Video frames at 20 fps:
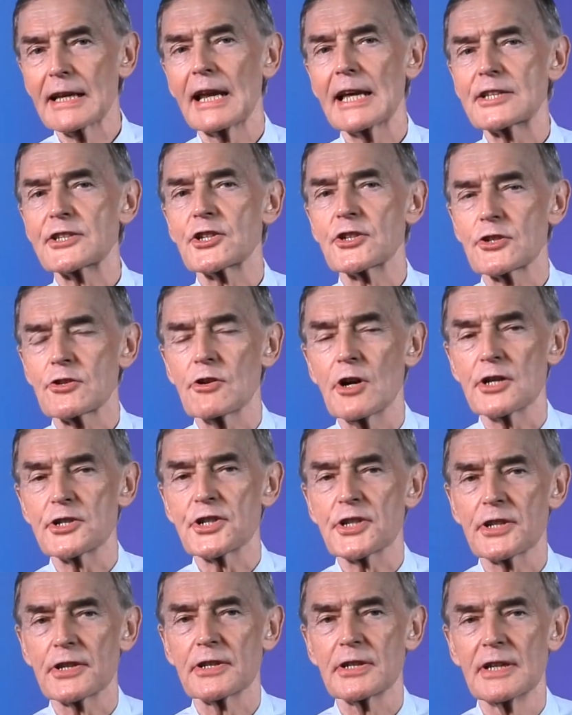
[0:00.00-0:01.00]
let's
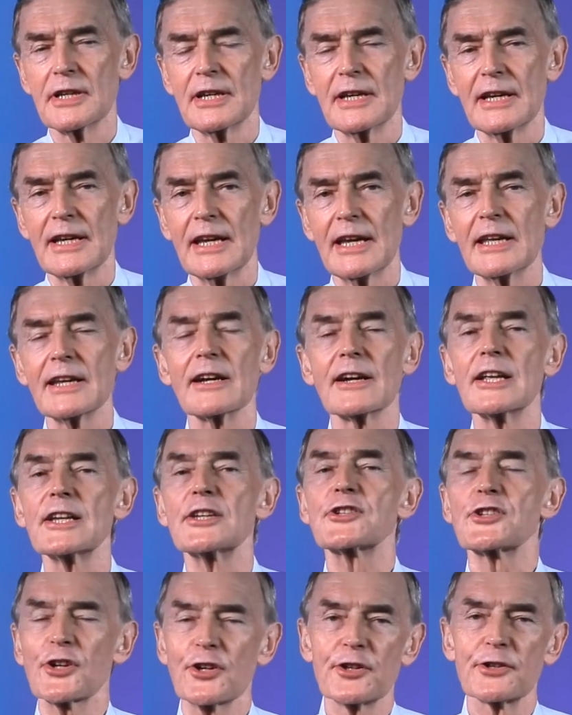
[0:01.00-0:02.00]
trust in an
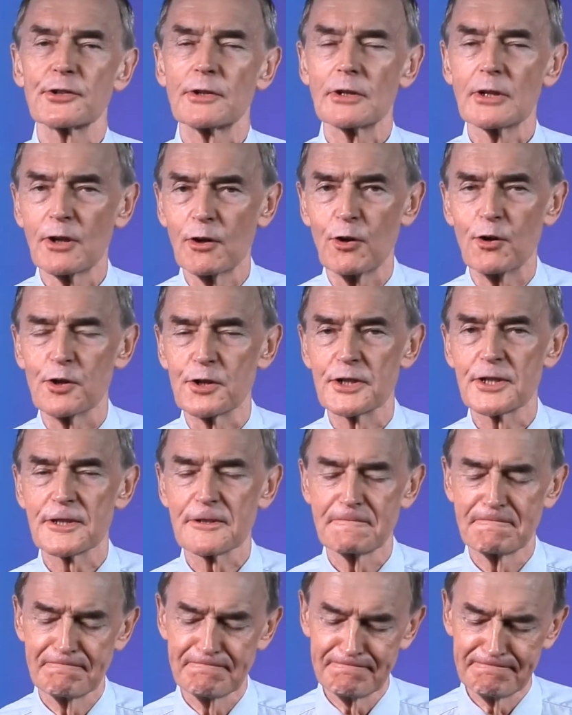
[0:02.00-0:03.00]
eternal Lord.
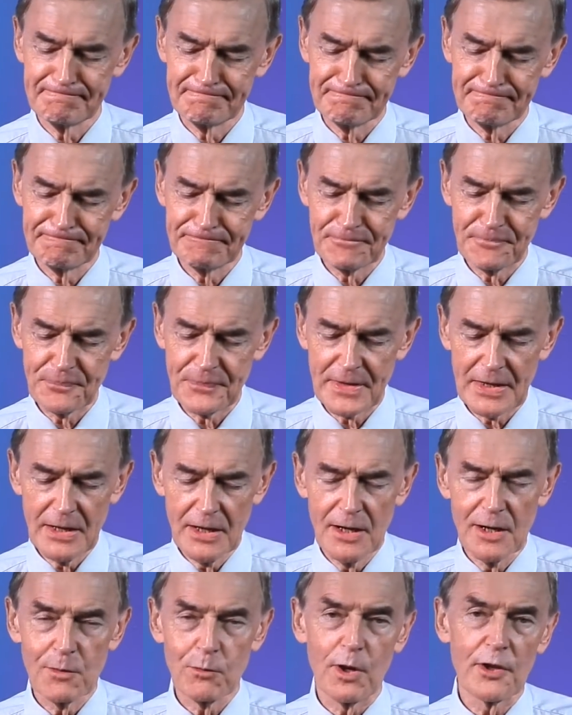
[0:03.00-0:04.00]

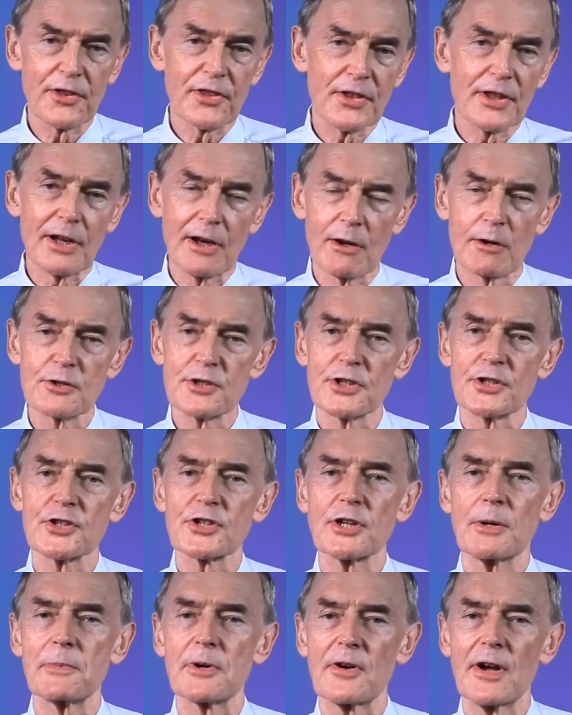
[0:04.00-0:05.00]
One theologian
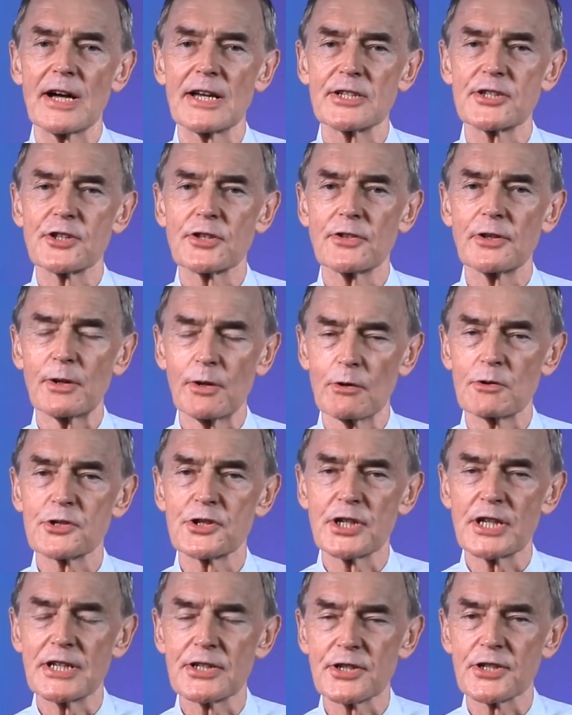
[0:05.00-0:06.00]
summarized the Lord
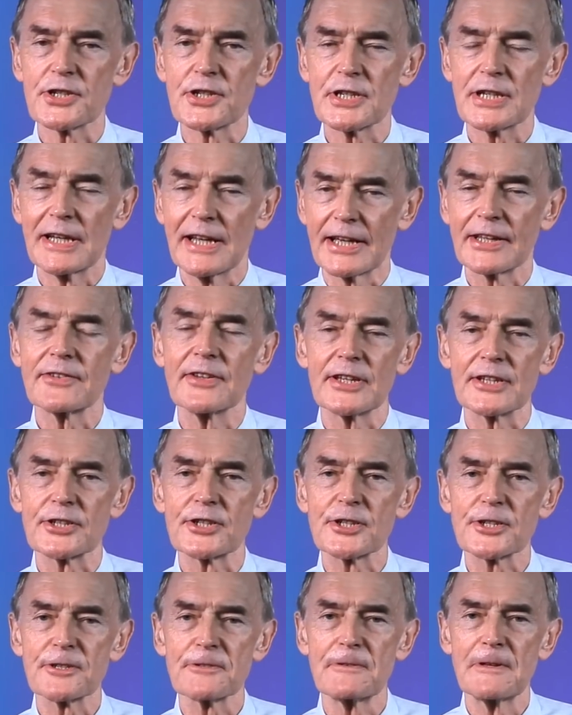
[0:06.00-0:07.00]
Jesus like
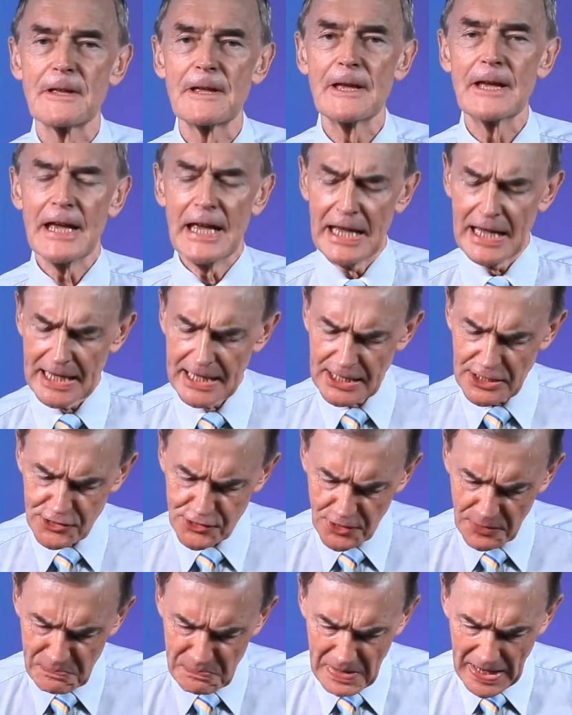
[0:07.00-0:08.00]
this
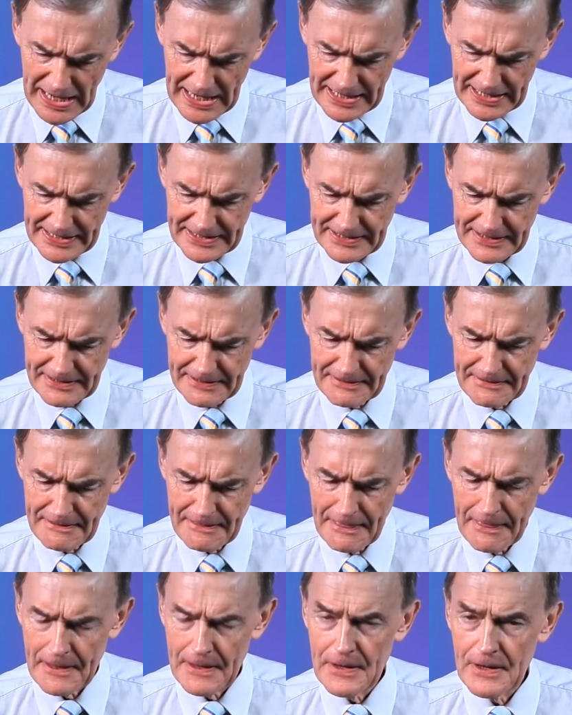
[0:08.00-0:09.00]
He's the man
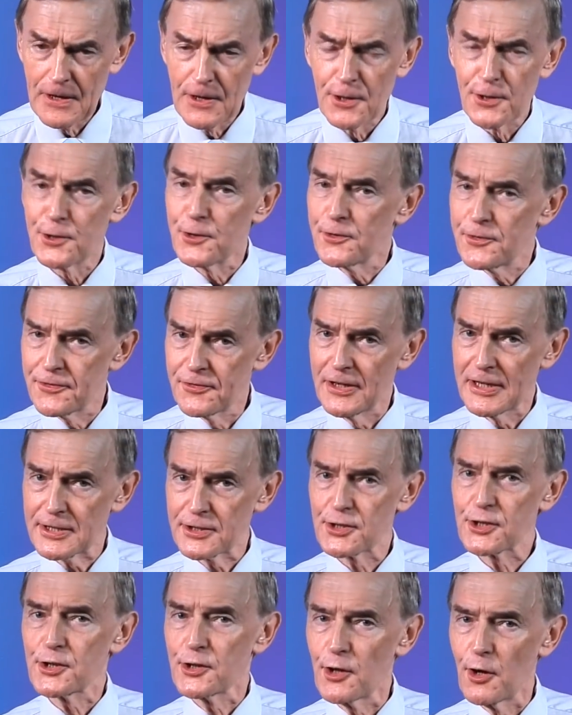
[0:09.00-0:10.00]
who
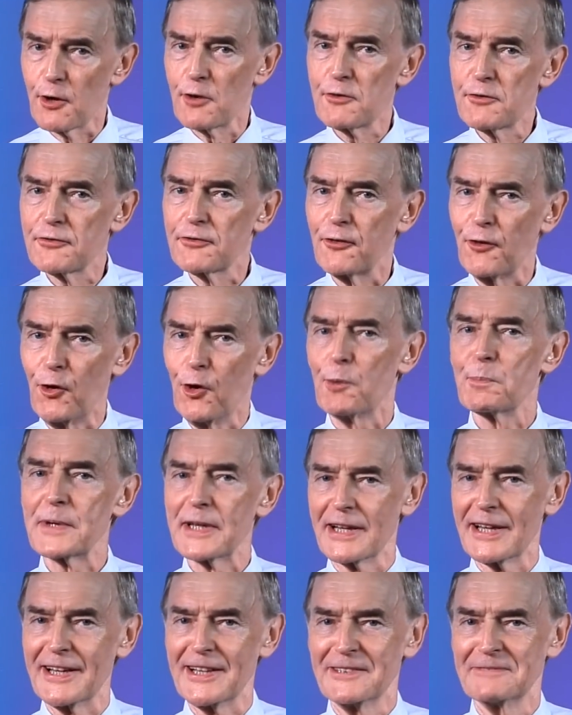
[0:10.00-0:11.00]
fits no
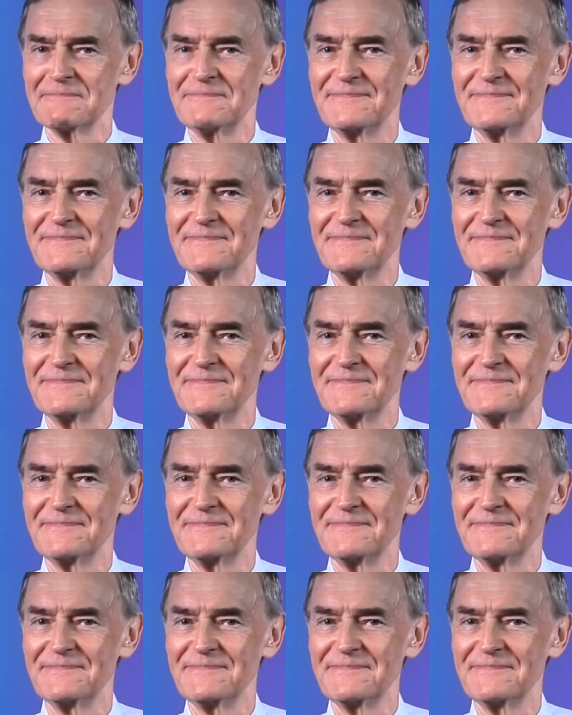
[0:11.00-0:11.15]
formula.